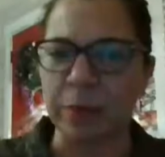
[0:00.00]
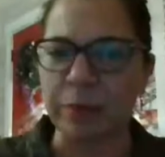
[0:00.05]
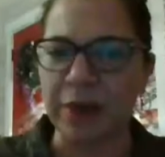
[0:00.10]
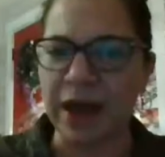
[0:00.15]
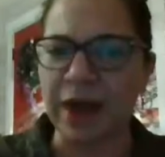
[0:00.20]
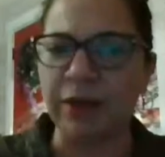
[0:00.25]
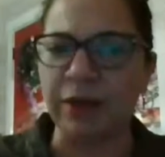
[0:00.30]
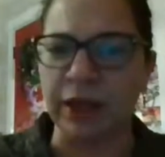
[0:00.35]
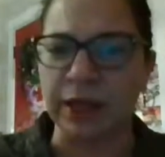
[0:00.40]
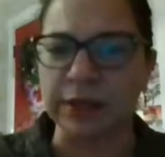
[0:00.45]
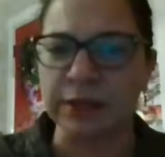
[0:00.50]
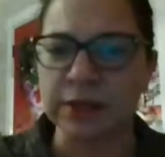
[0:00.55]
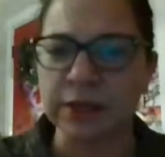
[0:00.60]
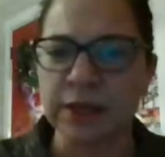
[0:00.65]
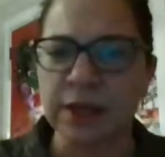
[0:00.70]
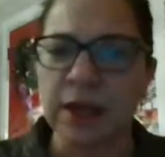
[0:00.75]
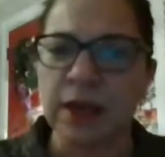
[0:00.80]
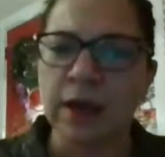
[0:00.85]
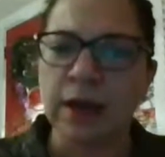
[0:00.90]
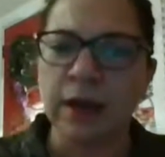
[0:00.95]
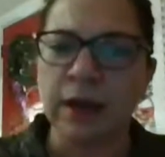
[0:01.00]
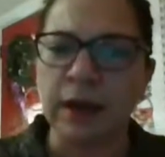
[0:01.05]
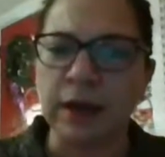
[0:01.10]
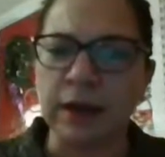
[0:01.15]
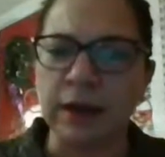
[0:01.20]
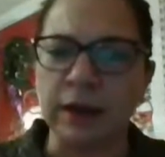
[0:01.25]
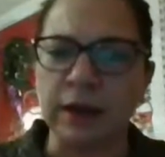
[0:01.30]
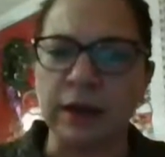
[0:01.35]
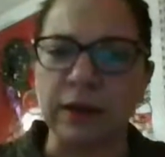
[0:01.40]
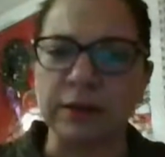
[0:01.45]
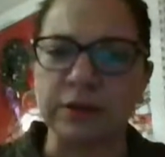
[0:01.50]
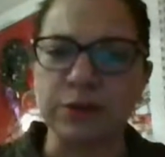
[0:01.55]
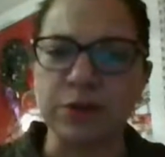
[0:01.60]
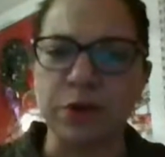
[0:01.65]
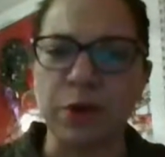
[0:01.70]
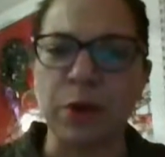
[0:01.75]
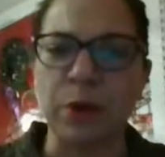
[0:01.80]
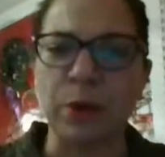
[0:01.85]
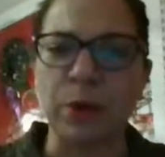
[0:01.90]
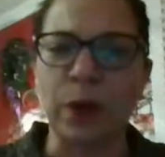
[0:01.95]
and balance.
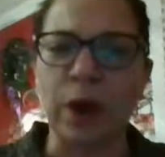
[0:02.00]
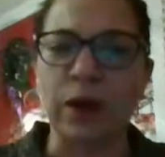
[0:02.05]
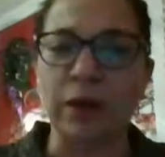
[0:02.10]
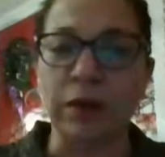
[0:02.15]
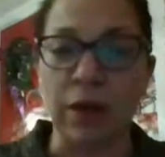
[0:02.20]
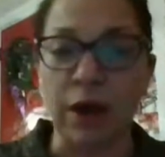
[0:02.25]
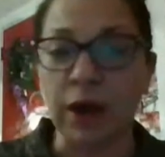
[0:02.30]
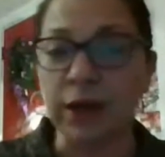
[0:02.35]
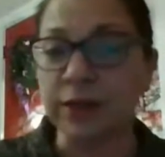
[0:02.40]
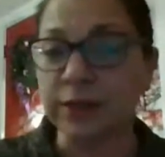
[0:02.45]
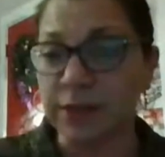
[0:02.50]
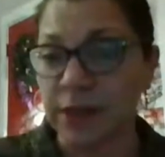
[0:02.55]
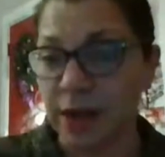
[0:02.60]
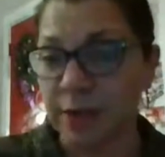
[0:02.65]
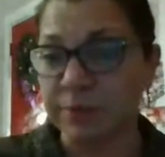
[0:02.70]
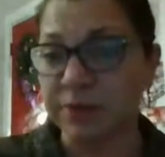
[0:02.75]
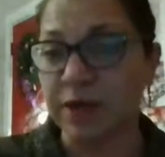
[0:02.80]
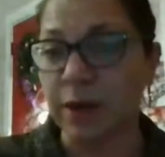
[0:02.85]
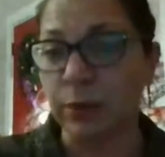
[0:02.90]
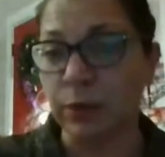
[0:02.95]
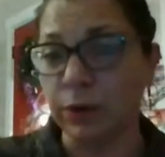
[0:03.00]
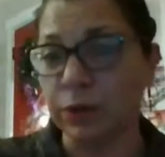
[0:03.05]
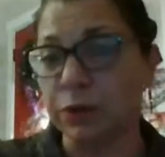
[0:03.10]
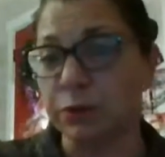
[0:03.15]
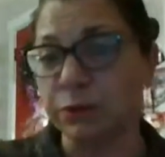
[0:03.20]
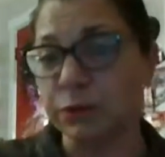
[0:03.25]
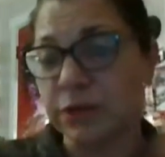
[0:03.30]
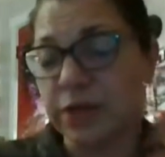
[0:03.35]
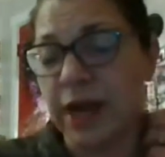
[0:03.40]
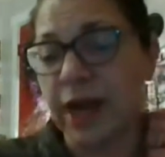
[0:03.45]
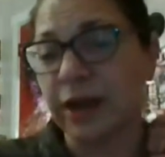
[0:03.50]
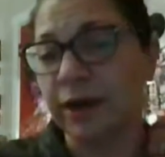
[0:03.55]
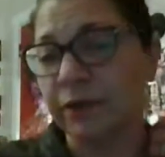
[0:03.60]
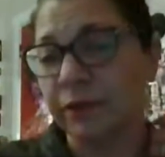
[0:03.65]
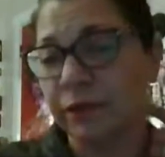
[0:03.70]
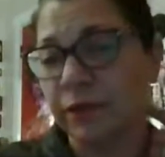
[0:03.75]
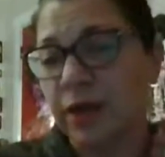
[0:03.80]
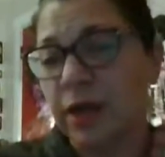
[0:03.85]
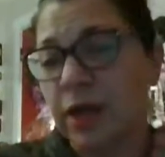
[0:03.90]
So a lot of times I will use that